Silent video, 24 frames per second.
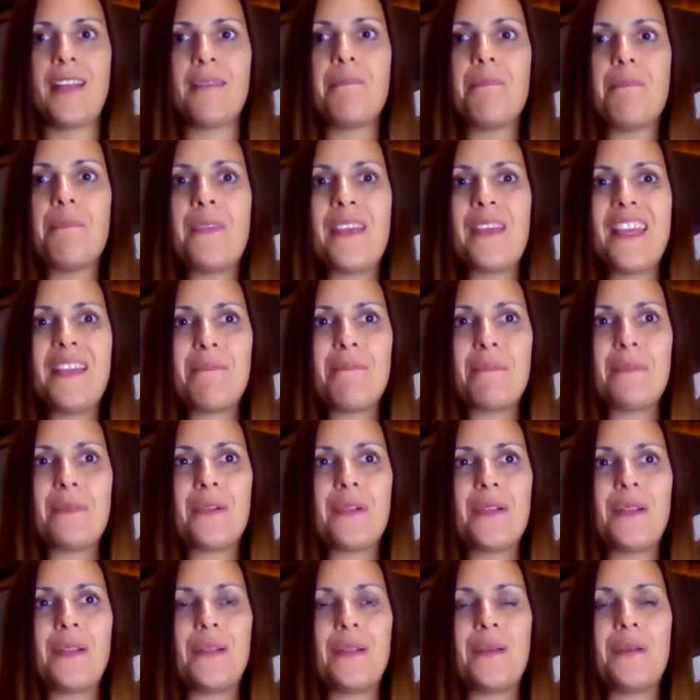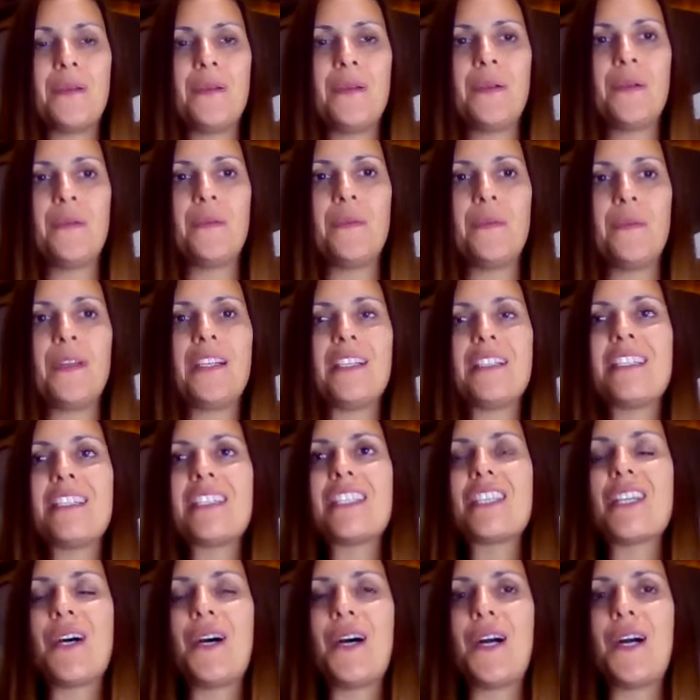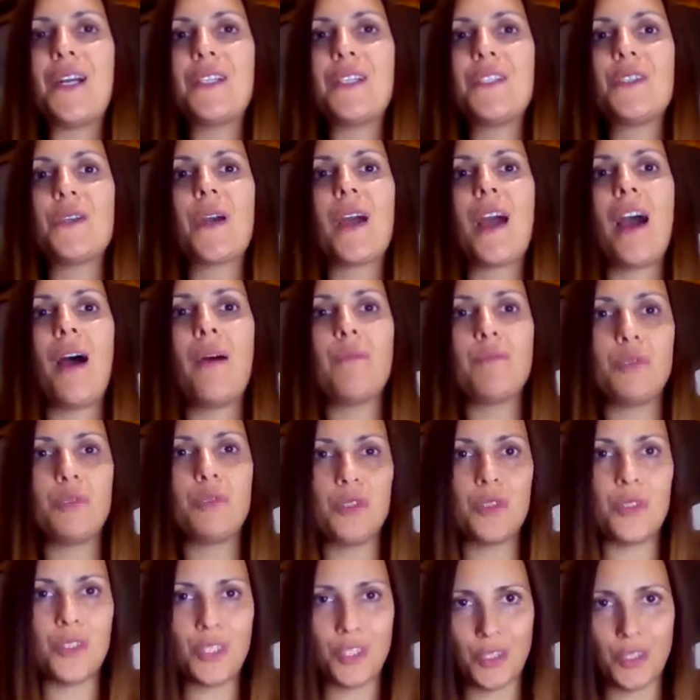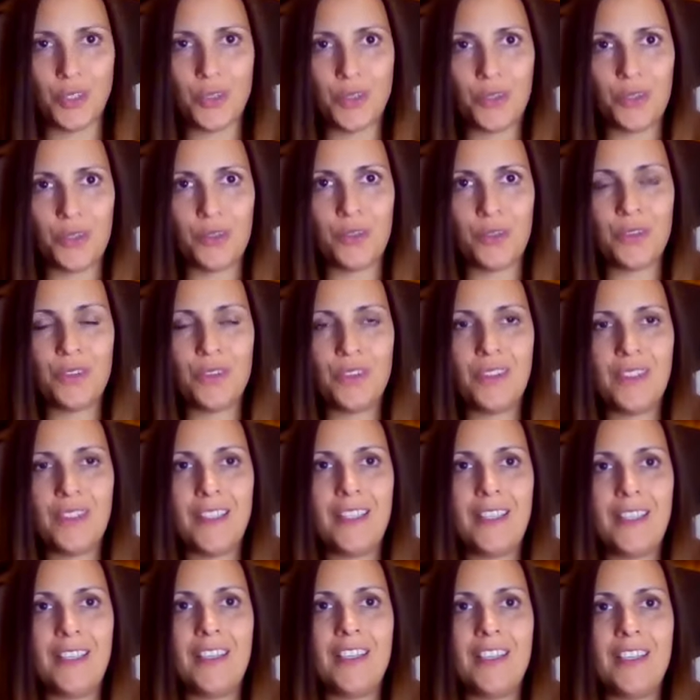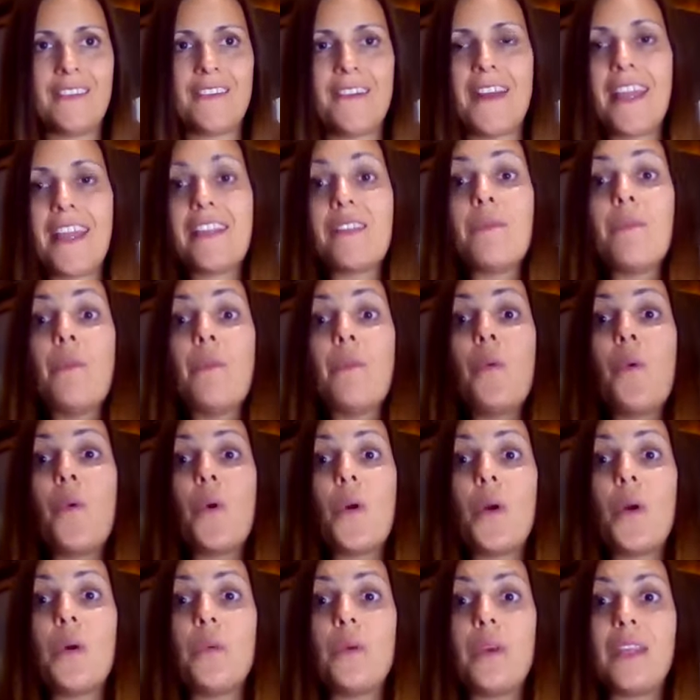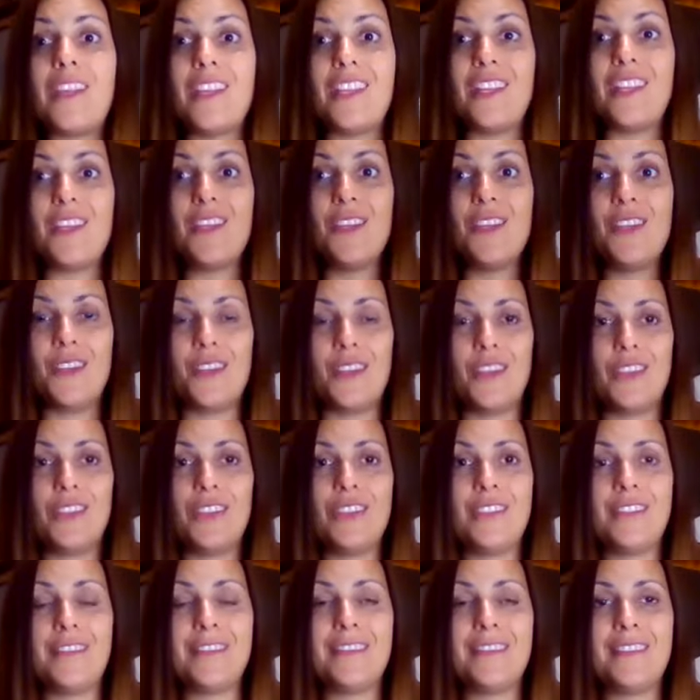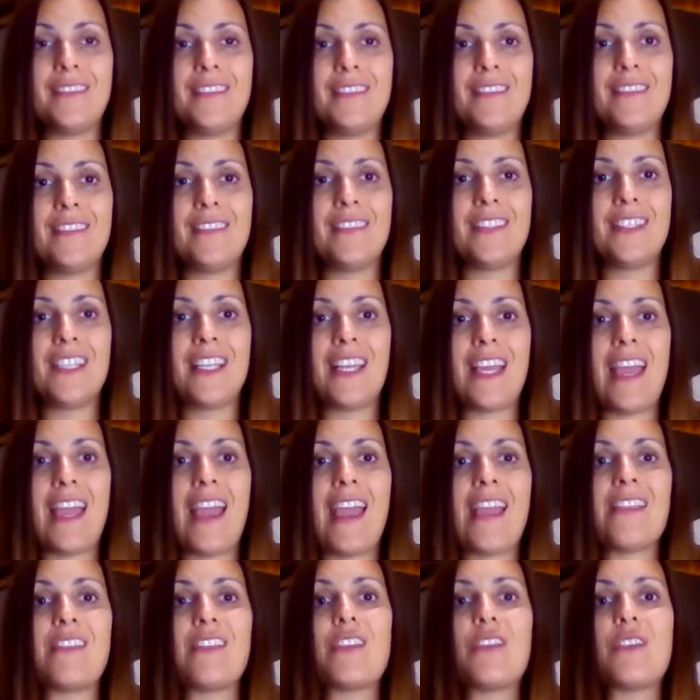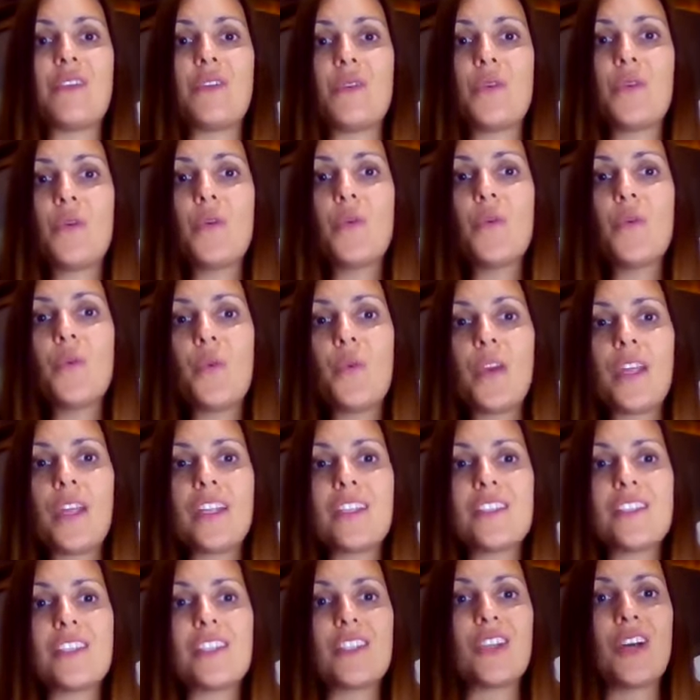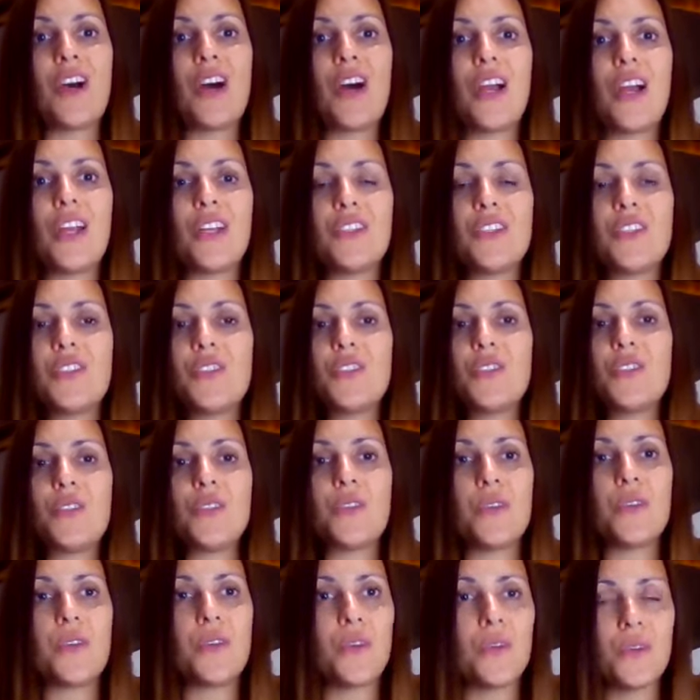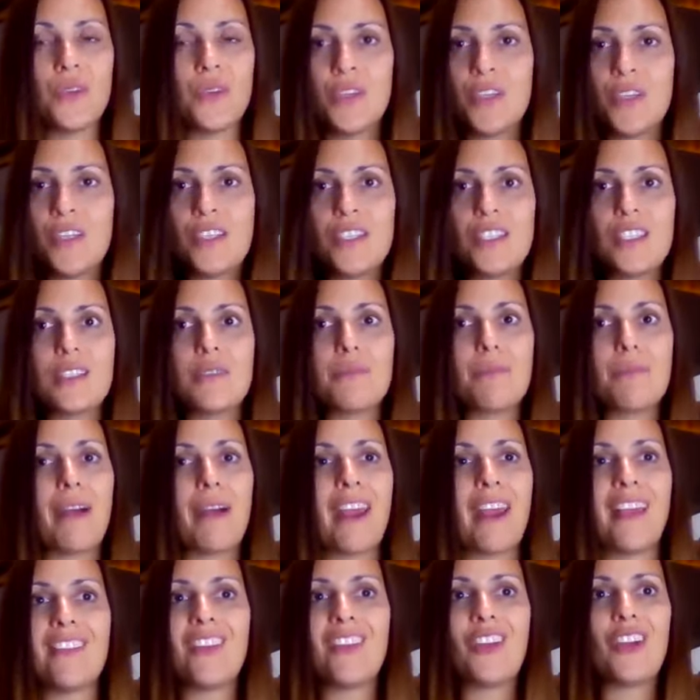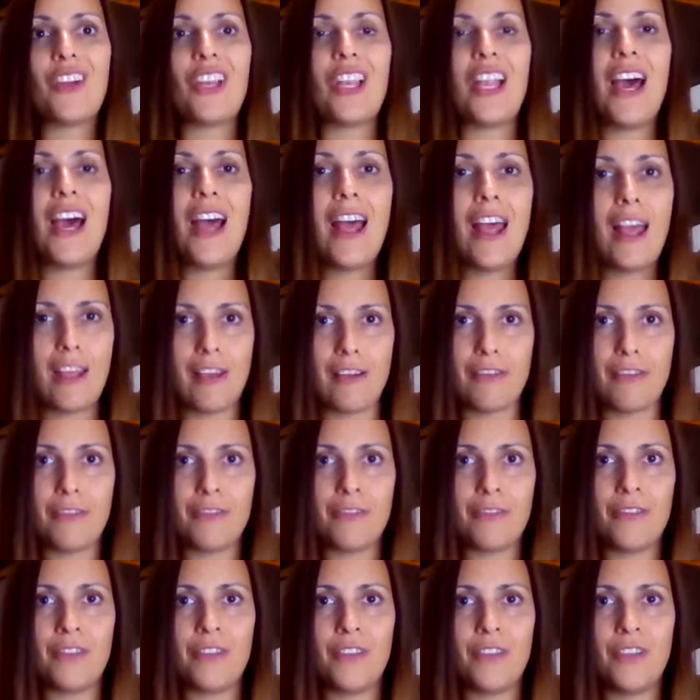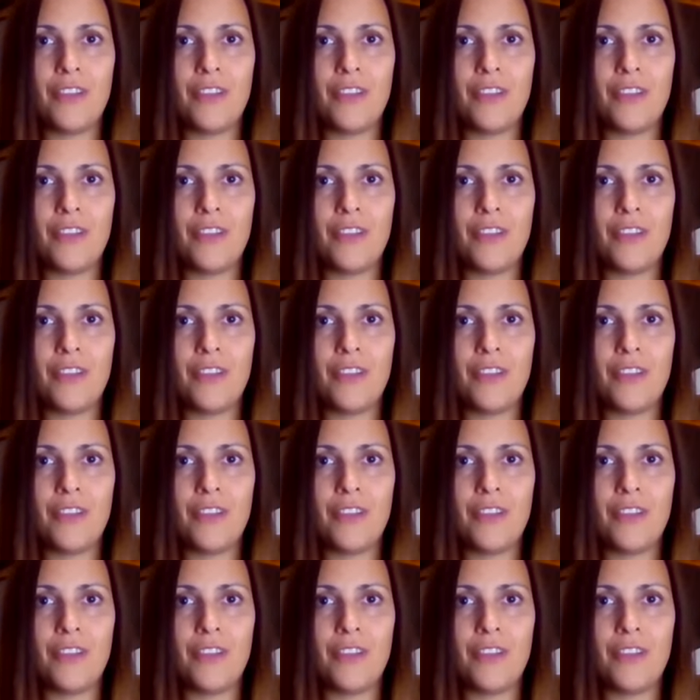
then people will start to come to you, create more with you, and you will start to spread your life.